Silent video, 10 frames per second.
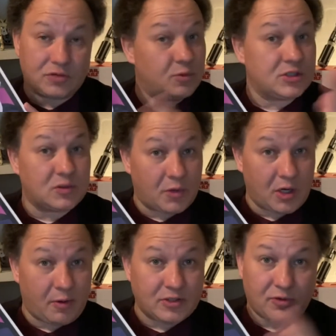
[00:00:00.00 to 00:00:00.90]
which is the one I
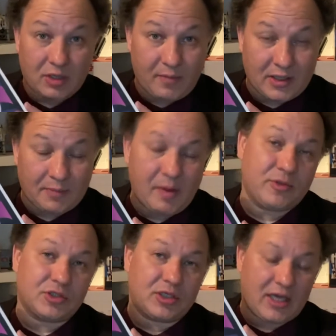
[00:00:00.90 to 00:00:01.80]
always recommend that people
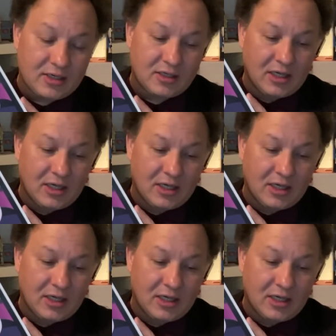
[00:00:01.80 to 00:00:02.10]
should get,